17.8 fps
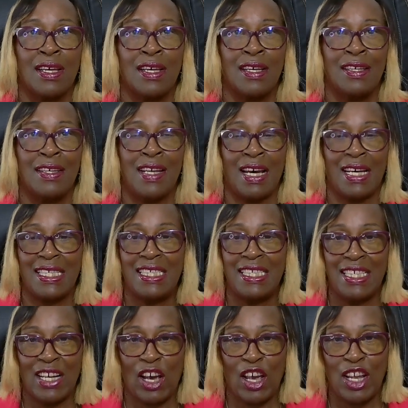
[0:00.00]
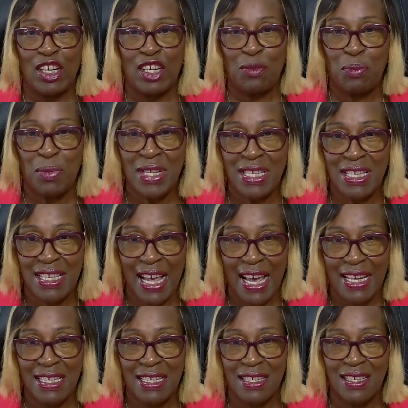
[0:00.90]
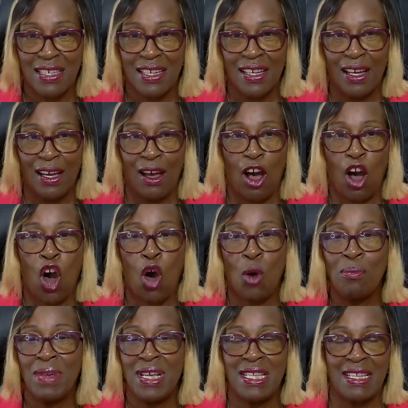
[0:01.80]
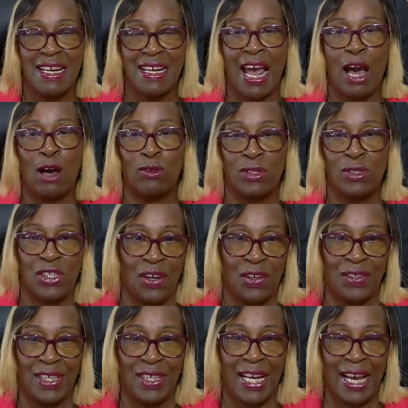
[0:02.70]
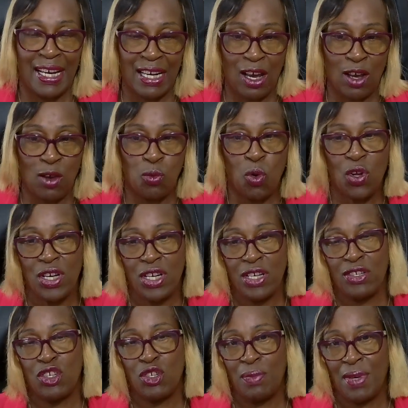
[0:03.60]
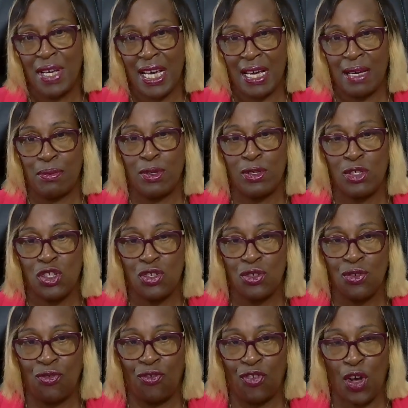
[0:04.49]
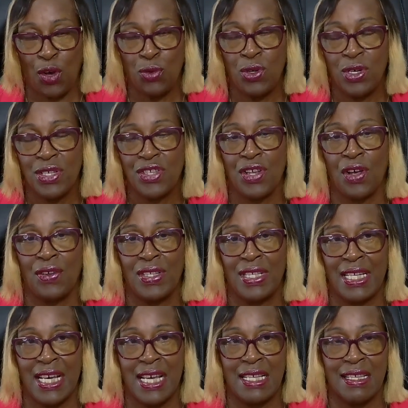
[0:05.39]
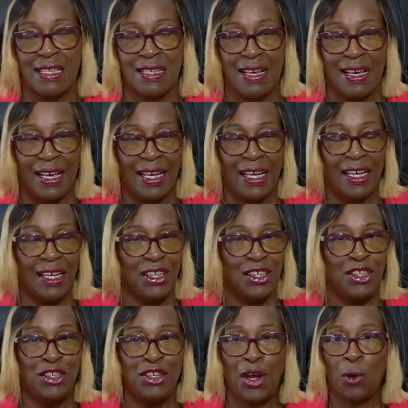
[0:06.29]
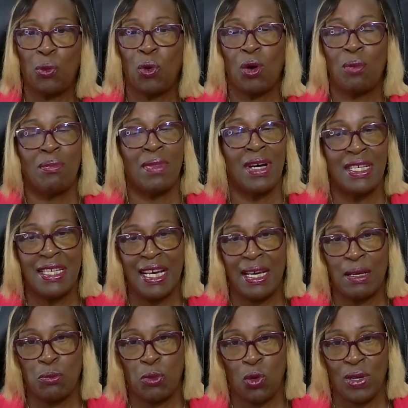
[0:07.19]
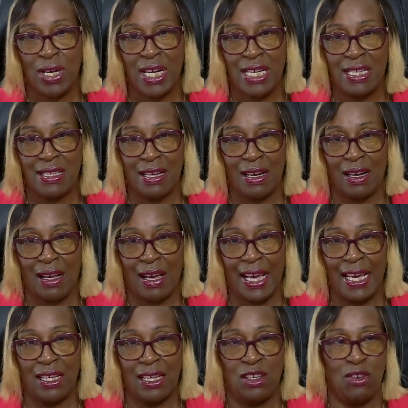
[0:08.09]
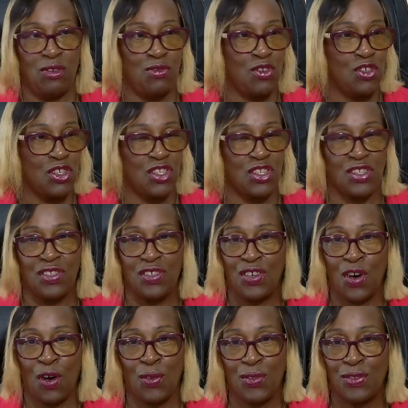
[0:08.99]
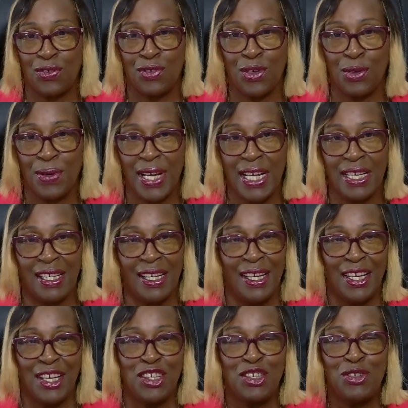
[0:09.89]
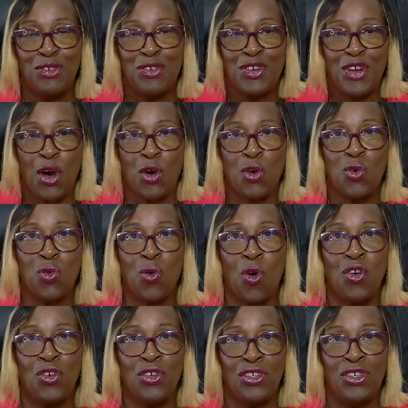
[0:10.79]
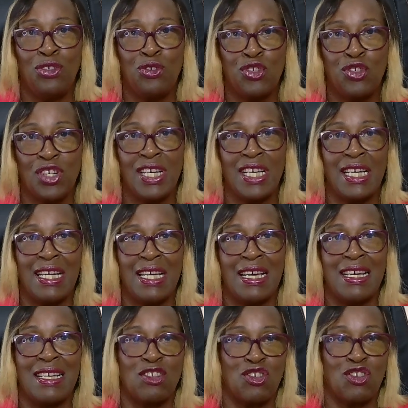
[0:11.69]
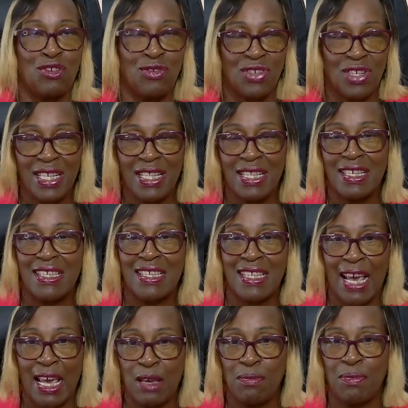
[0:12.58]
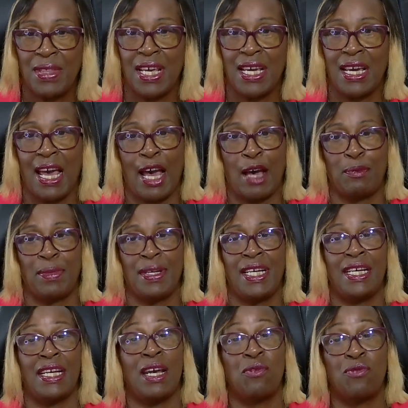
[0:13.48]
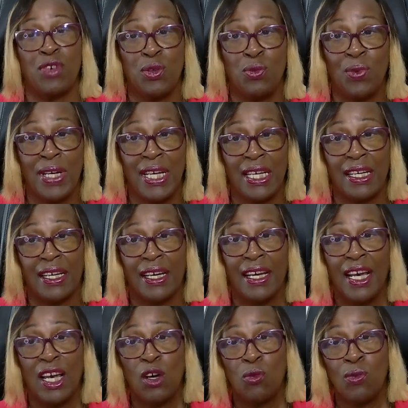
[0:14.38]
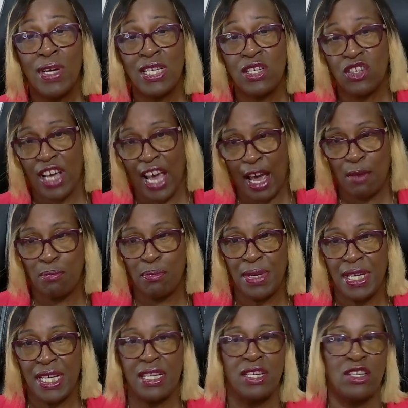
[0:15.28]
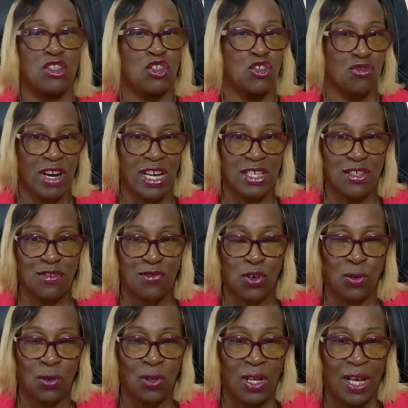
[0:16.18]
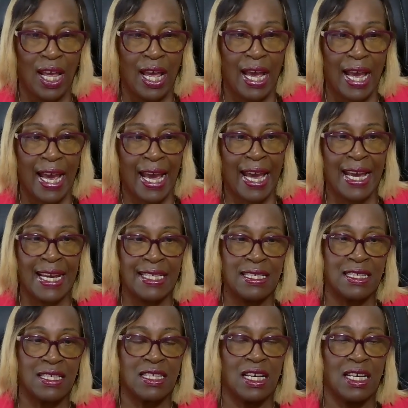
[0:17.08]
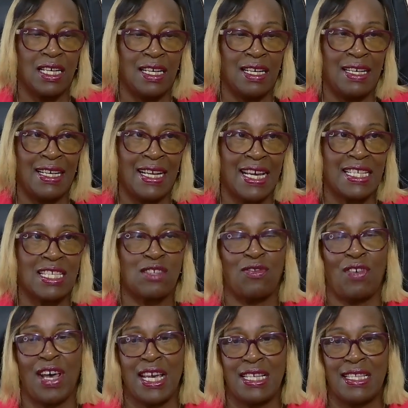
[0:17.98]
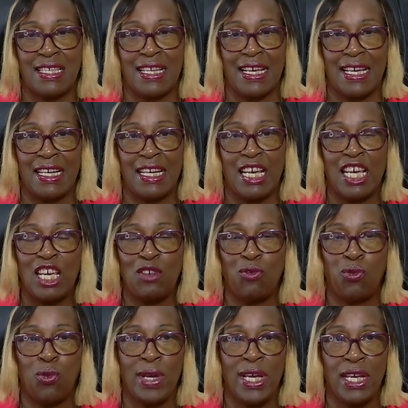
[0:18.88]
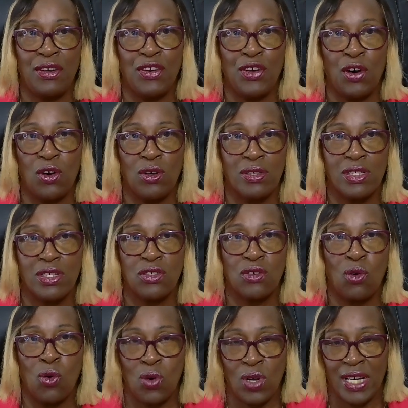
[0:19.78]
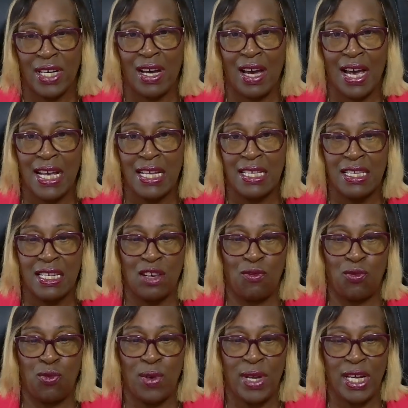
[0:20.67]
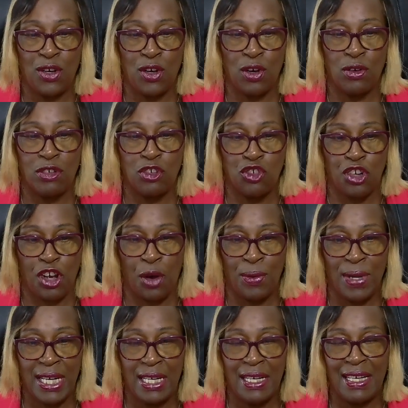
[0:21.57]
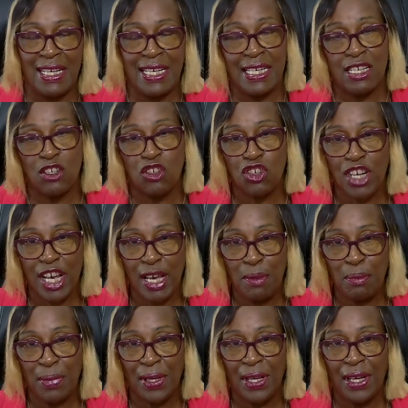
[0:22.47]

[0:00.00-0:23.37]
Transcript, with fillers: ninety-nine percent are missing out on, and I want you to be able to focus on this. You know what Monday mornings are like. You've just gone through it. You know, usually it's usually the same thing happening every week, which can be stressful. And let's face it, if we're not organized, if we're not showing leadership